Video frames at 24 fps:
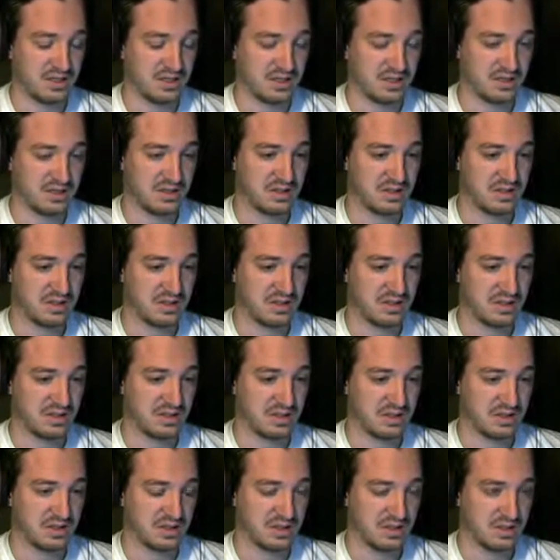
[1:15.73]

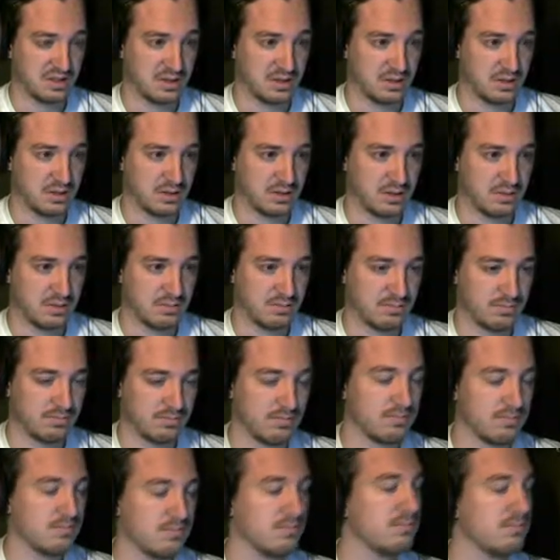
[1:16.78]

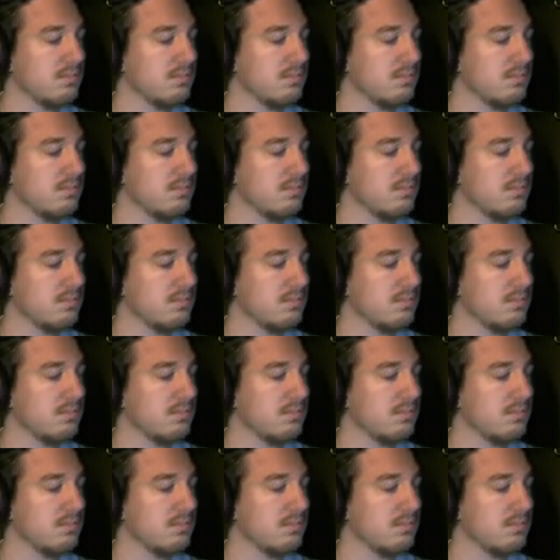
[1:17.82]
(silence)